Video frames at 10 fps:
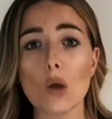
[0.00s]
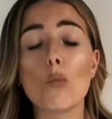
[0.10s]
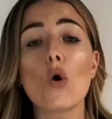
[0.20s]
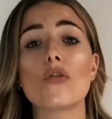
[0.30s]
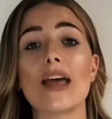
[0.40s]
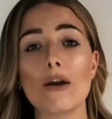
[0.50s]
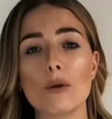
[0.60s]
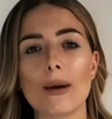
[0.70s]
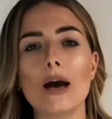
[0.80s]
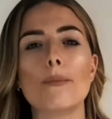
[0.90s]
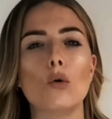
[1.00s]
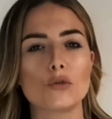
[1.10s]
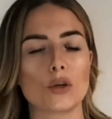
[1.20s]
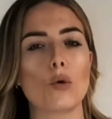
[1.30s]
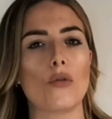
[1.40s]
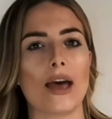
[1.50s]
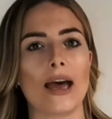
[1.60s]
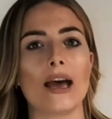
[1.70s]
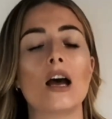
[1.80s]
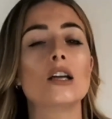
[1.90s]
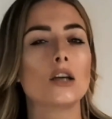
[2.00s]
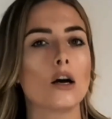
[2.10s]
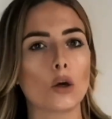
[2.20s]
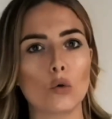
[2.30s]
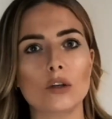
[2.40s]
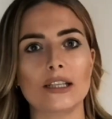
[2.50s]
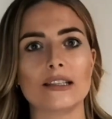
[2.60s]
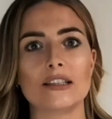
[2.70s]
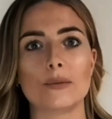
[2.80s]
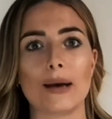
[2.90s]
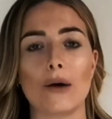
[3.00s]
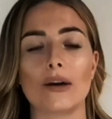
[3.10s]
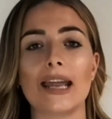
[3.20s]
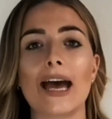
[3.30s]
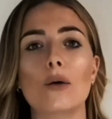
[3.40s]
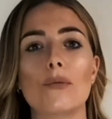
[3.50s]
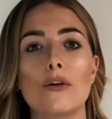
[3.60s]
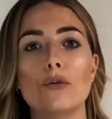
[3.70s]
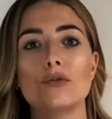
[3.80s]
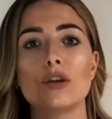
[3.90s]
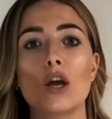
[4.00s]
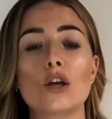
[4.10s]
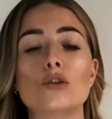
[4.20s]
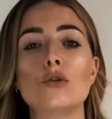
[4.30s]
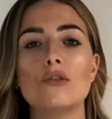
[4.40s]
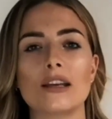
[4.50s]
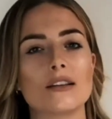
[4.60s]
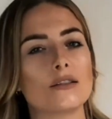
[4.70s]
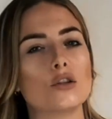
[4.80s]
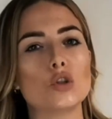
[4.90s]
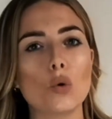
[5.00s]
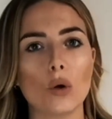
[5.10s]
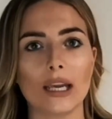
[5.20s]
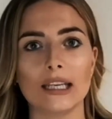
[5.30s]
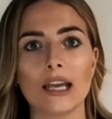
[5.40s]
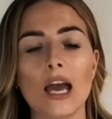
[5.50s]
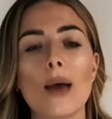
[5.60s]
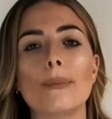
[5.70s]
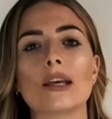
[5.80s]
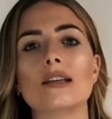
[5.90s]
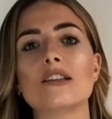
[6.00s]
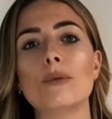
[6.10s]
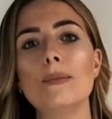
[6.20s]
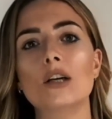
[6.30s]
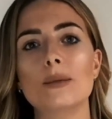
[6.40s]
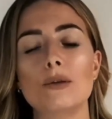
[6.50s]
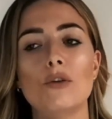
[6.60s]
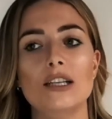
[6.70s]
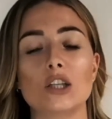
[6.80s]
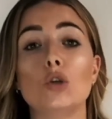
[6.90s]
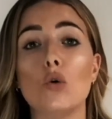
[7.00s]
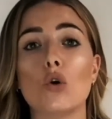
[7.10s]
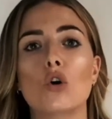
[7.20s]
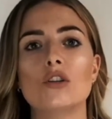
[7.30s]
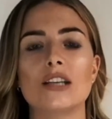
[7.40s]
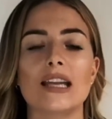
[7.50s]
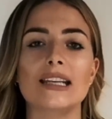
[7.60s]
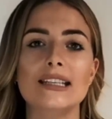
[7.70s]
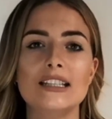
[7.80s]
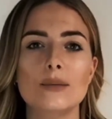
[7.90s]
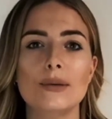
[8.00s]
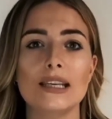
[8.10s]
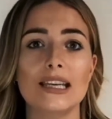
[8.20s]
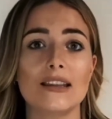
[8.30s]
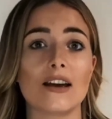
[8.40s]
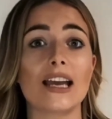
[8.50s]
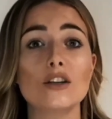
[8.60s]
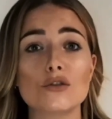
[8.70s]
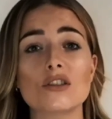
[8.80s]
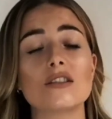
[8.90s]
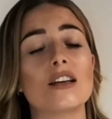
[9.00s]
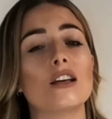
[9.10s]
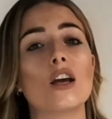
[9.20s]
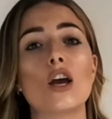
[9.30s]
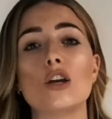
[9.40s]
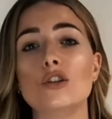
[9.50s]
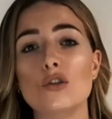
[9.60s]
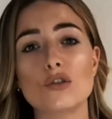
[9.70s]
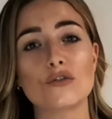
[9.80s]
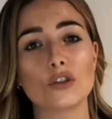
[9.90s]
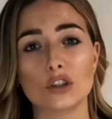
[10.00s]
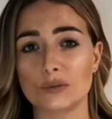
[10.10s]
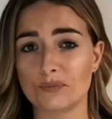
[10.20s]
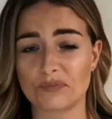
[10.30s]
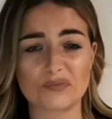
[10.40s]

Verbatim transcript: what they're about, but also what their target audience is about, and help those two things to join. Because if people are going to be reading your content, it needs to be either interesting, useful,